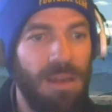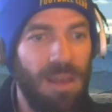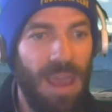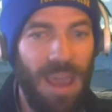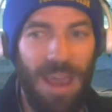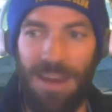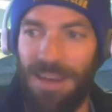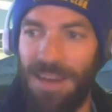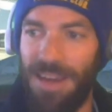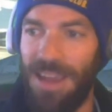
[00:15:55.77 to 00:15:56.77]
and
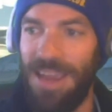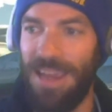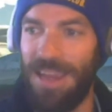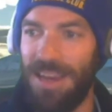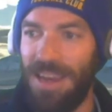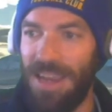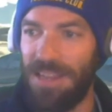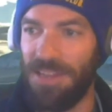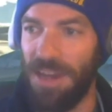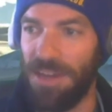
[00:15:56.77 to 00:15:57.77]
it
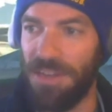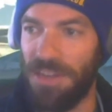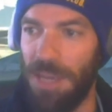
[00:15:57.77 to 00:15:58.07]
sucks to see